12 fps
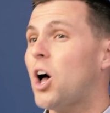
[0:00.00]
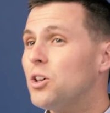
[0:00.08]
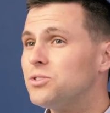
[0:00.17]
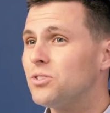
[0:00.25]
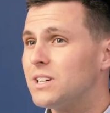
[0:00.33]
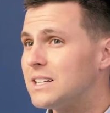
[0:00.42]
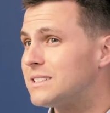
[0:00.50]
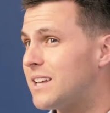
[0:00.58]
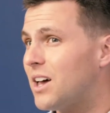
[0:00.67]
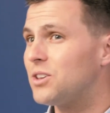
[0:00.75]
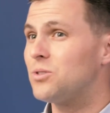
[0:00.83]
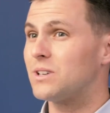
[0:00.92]
also gonna
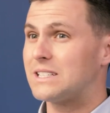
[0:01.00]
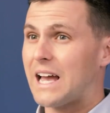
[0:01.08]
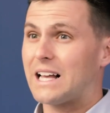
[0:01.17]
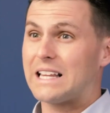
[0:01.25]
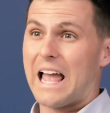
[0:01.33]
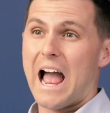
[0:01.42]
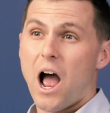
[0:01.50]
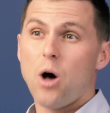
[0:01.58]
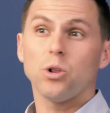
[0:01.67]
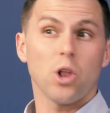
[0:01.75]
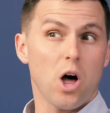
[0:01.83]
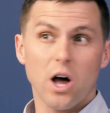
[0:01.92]
tell you exactly
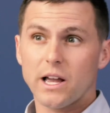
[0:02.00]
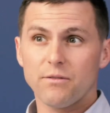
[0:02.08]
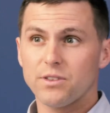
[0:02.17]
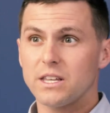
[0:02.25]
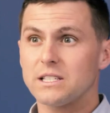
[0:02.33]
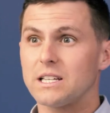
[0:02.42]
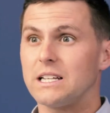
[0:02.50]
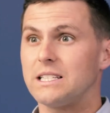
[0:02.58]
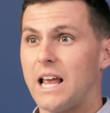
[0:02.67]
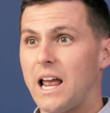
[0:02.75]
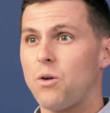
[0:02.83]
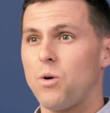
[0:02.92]
how long everything's gonna
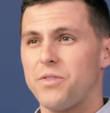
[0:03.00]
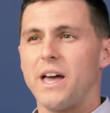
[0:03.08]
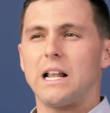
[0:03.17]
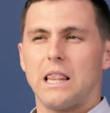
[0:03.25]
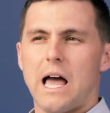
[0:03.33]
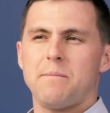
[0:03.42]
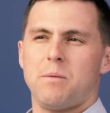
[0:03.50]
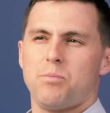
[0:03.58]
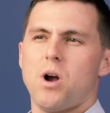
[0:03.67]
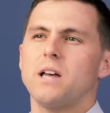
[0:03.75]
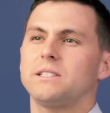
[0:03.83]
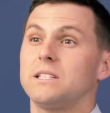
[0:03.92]
take, what that alignment
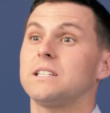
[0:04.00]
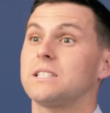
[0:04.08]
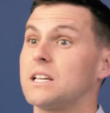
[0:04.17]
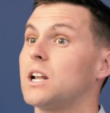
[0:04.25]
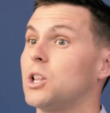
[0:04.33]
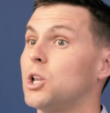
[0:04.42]
process is gonna